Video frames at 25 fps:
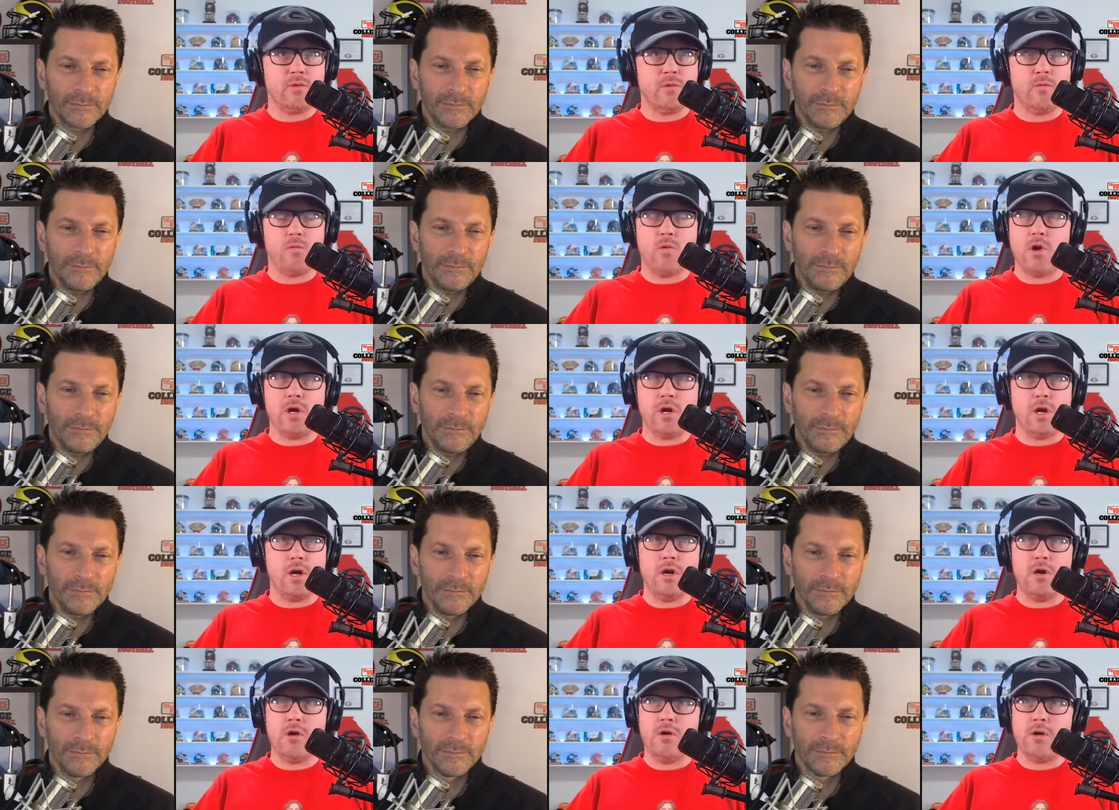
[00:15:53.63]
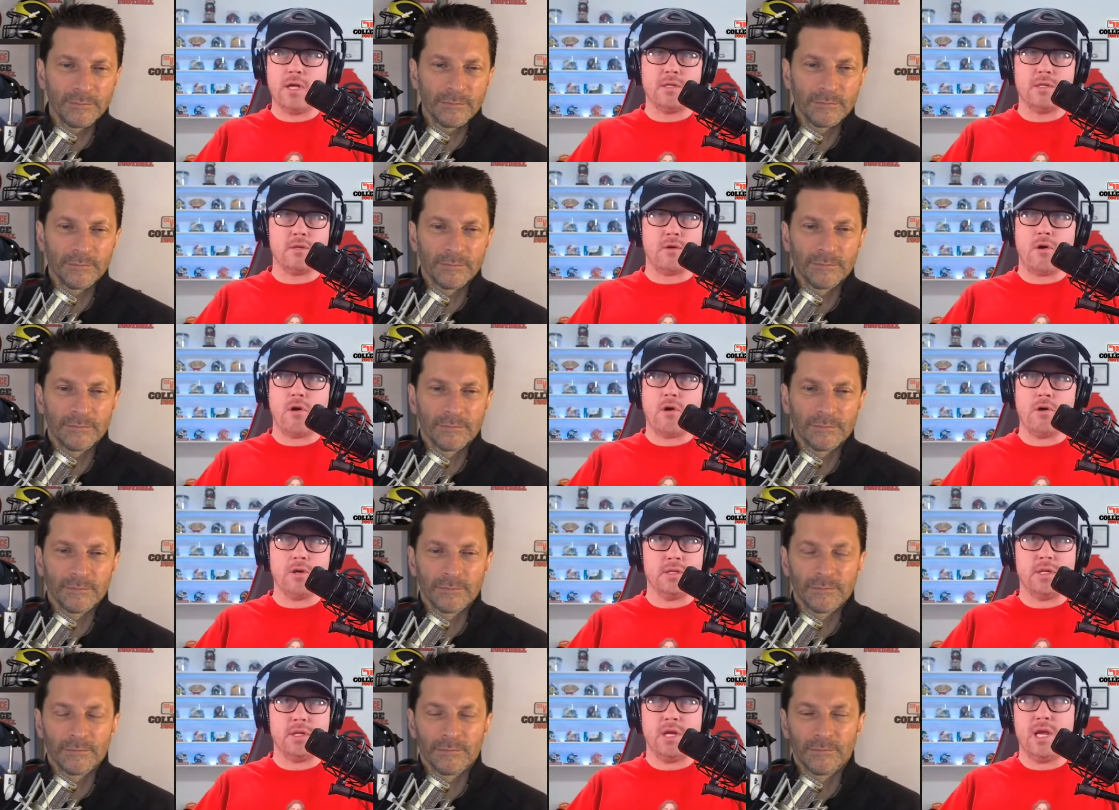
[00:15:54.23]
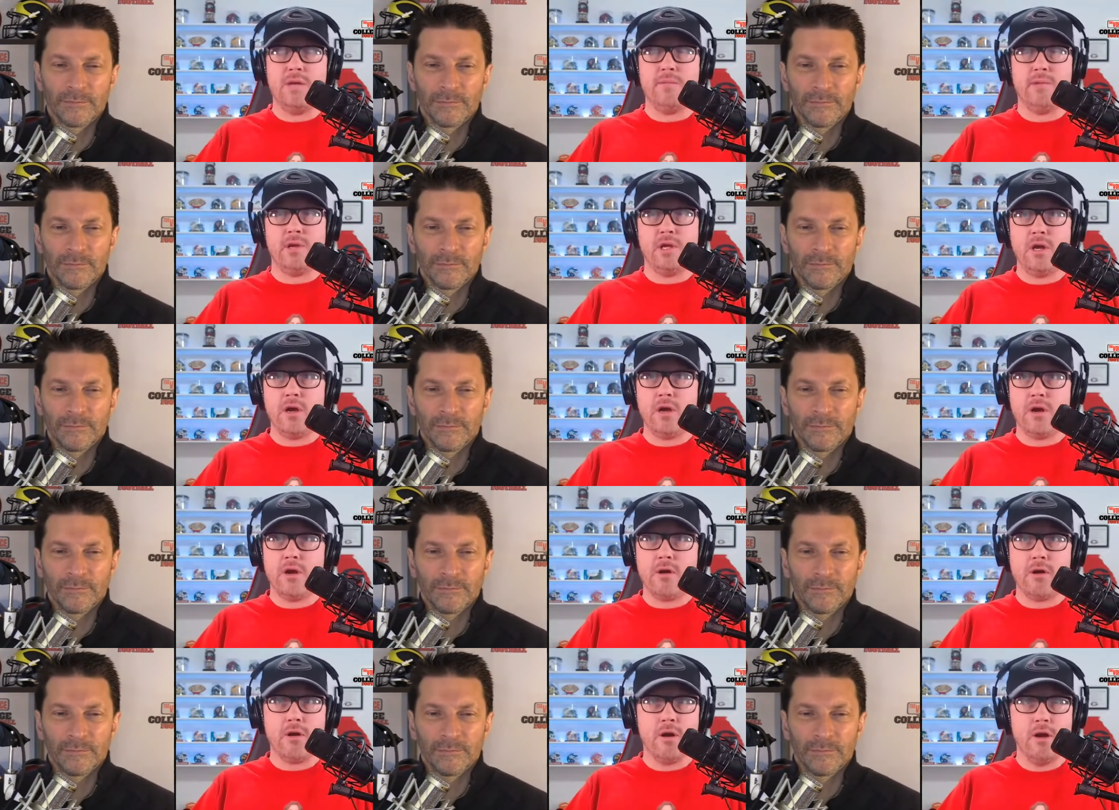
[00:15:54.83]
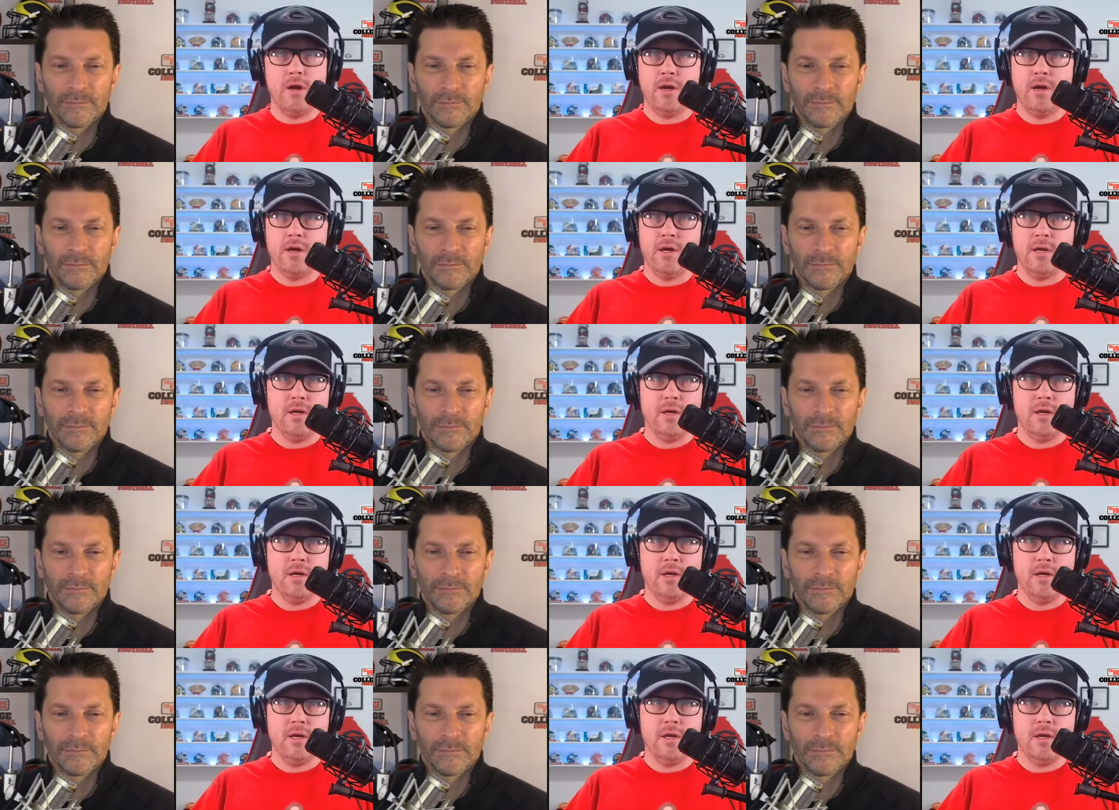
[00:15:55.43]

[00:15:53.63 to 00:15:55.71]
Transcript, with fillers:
Speaker 1: We're one and zero. That's our hardest game of the year.